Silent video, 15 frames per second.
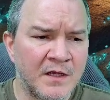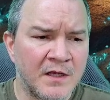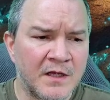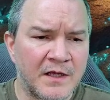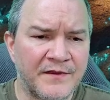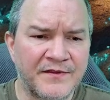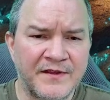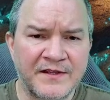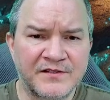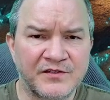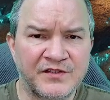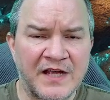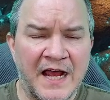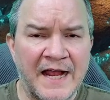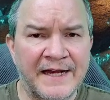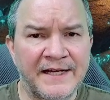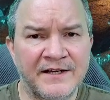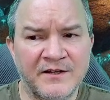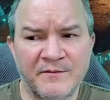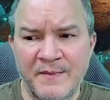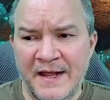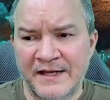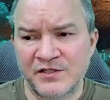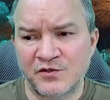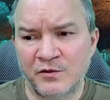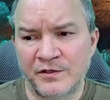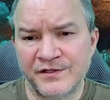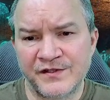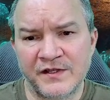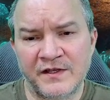and things are tied into the
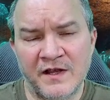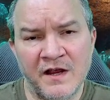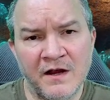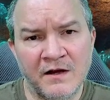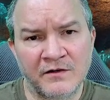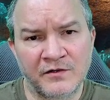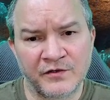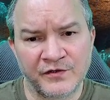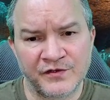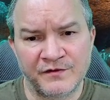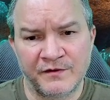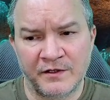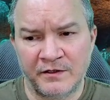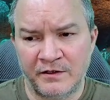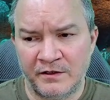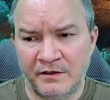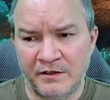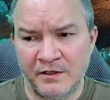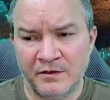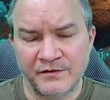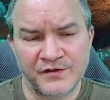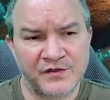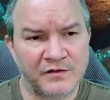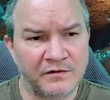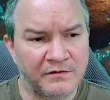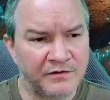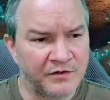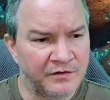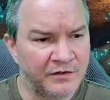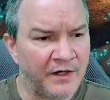backstories of the characters very
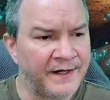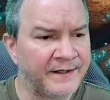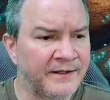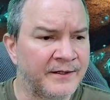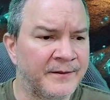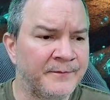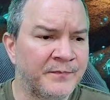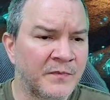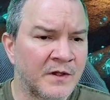tightly,